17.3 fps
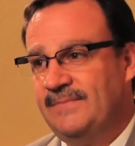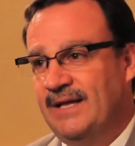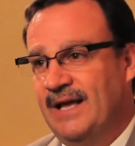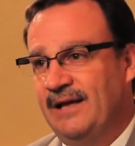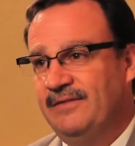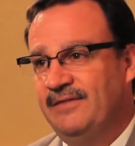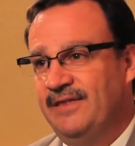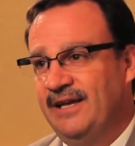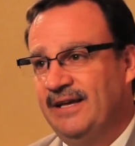
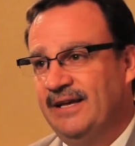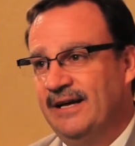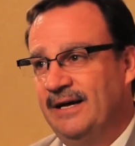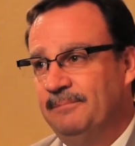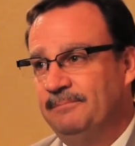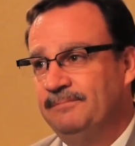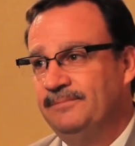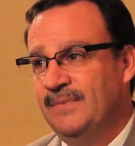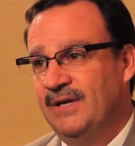I think
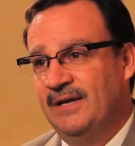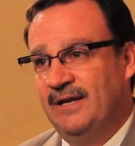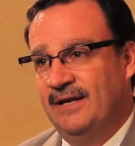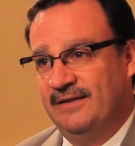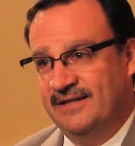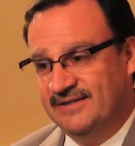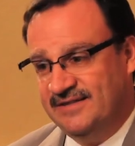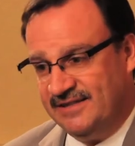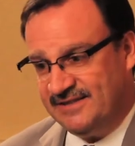
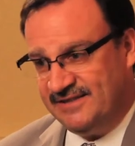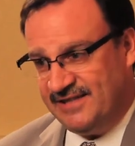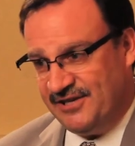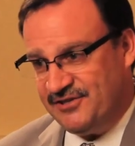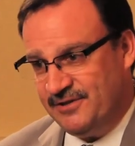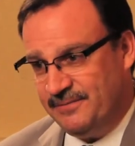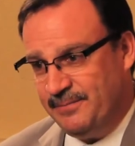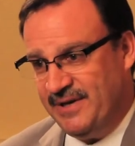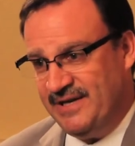the
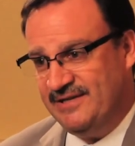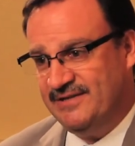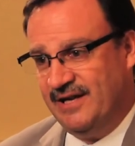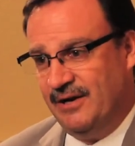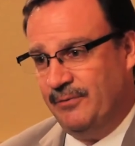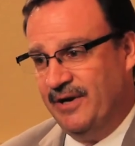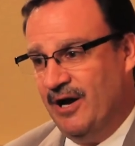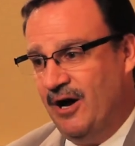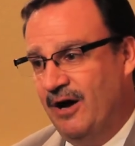succession piece
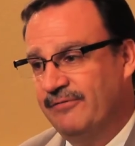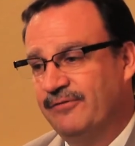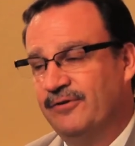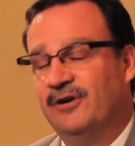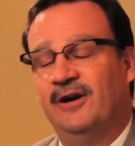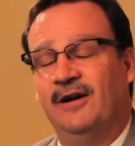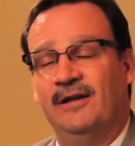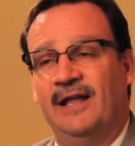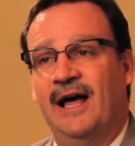that we
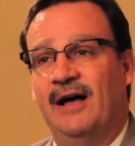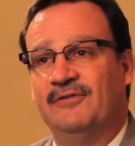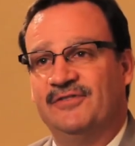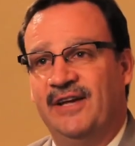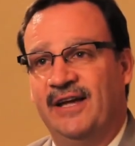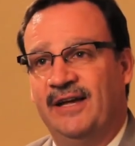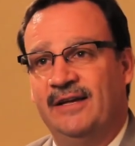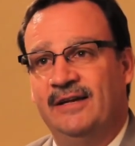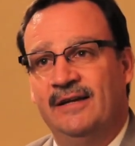offer allows
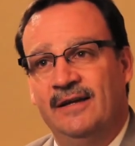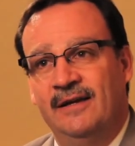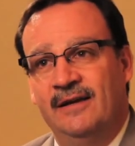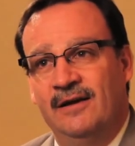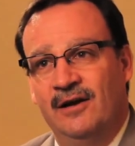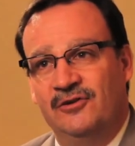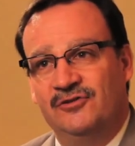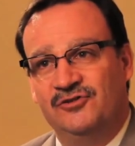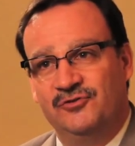a
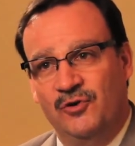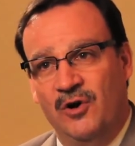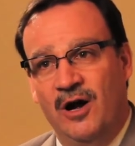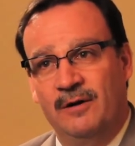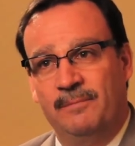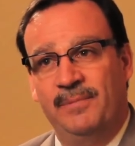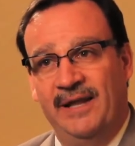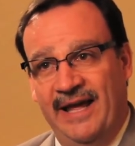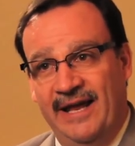
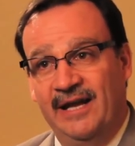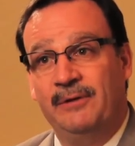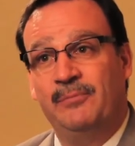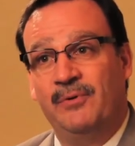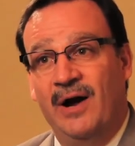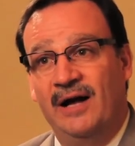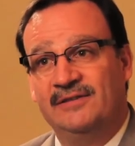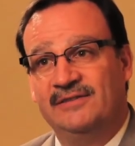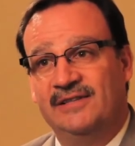strong planning
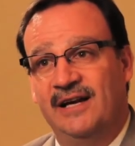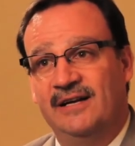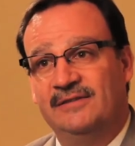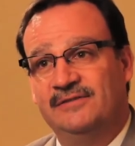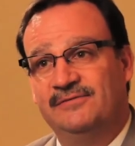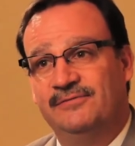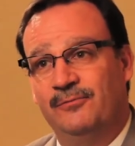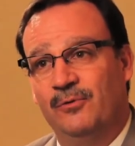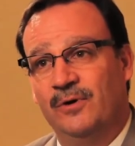
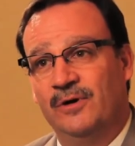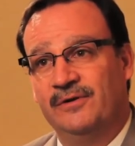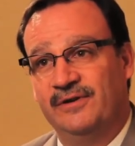process for